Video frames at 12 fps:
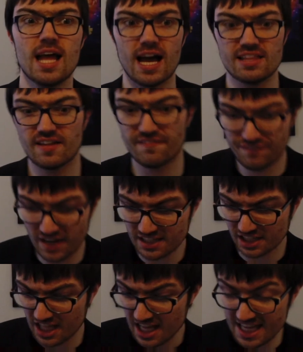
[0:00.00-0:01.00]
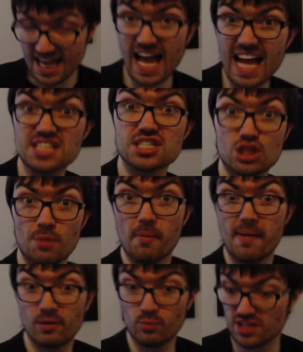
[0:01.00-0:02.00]
And then finally, he has
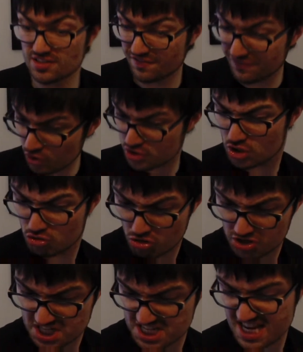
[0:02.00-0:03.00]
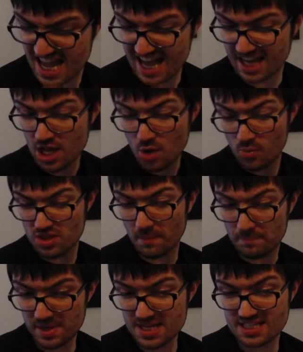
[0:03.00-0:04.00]
Superman with his foot across his neck, with a
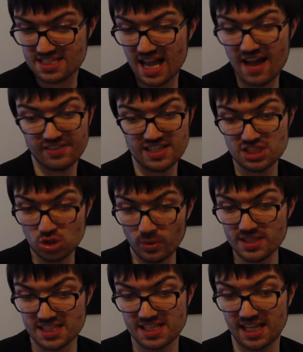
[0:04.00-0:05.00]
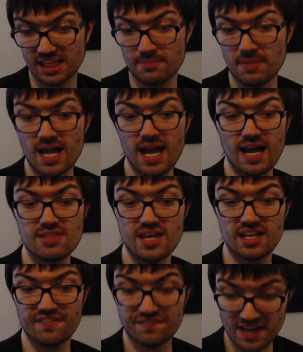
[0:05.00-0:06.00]
big staff, and he's going to kill him, and
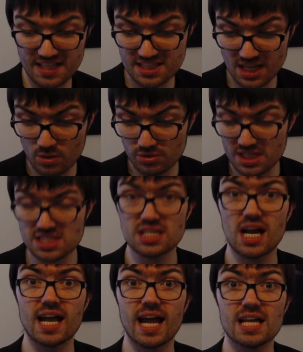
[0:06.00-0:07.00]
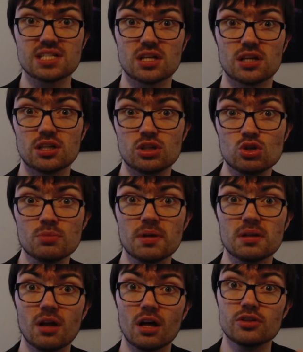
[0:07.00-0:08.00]
then he finds out this guy has a
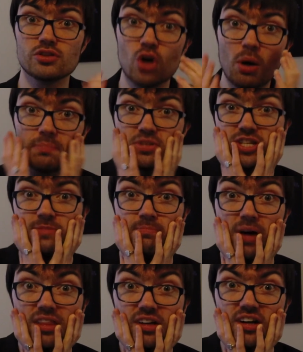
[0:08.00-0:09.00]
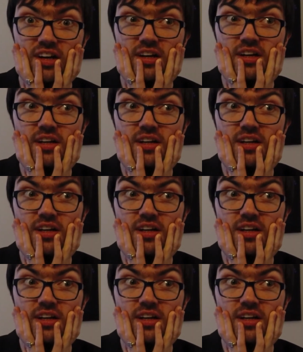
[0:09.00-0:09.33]
human adopted mother